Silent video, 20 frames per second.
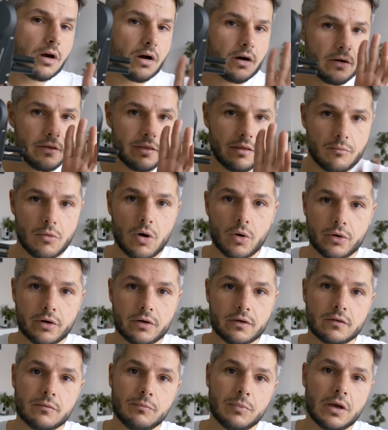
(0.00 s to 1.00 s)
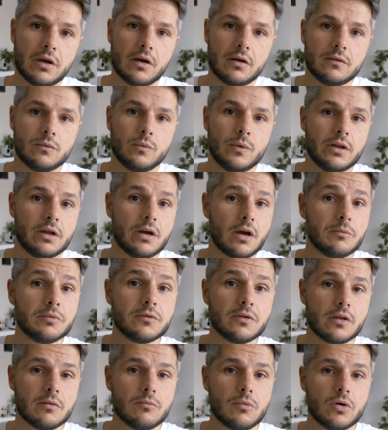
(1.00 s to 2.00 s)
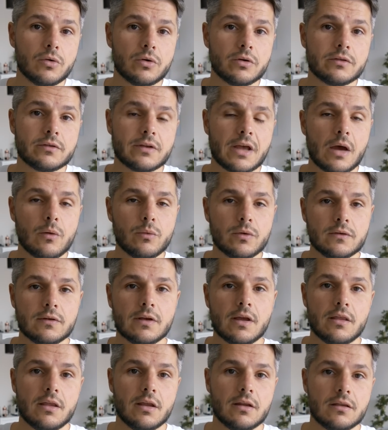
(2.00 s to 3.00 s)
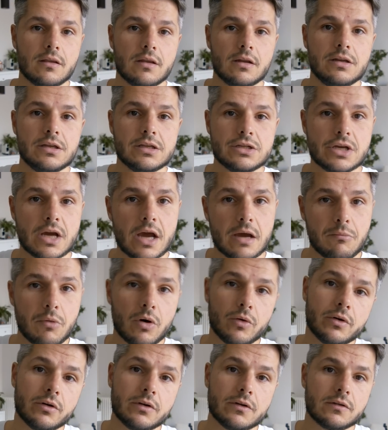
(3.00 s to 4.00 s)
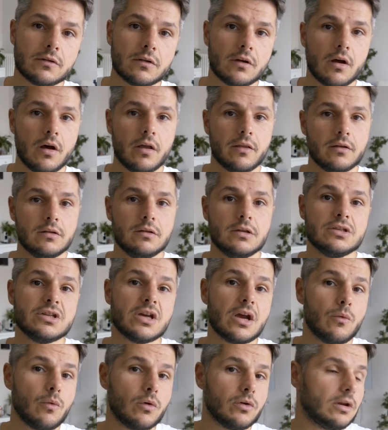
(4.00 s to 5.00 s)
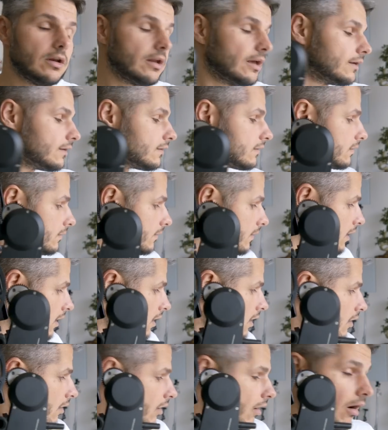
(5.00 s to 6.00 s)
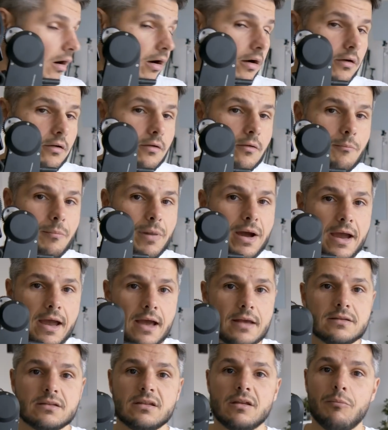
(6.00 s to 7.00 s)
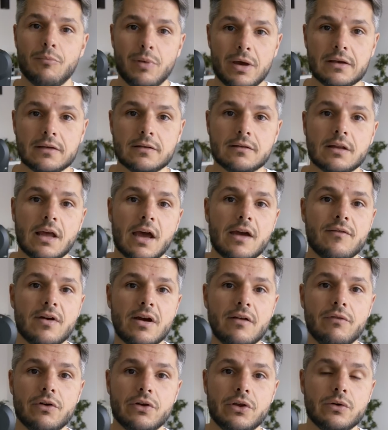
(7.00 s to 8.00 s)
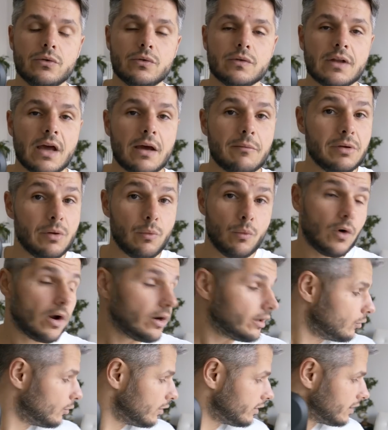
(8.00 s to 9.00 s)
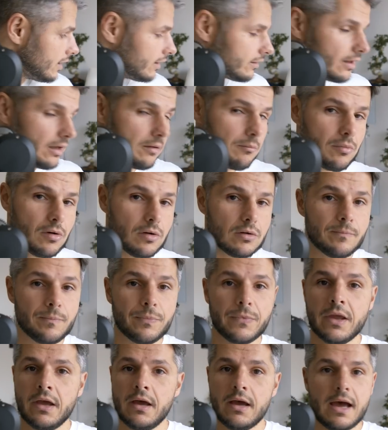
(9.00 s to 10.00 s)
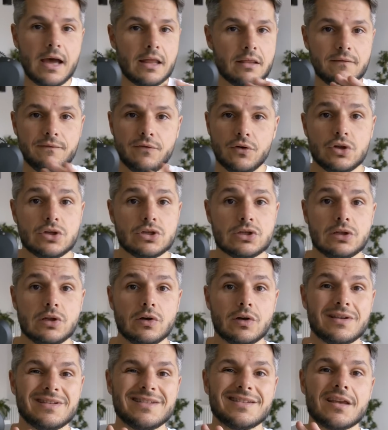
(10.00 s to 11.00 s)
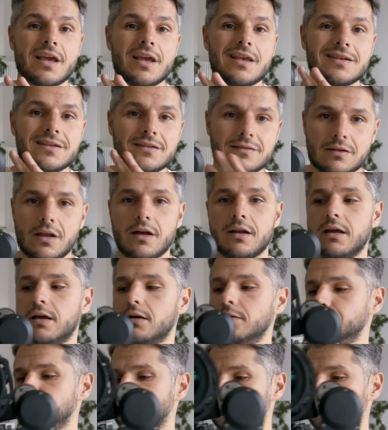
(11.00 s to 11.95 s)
are the motors? Because when it comes to the motors, I would say that the DJI motors on the DJI Ronin-S are by hands the best I've ever used. I've been running with that gimbal and the footage looks stunning.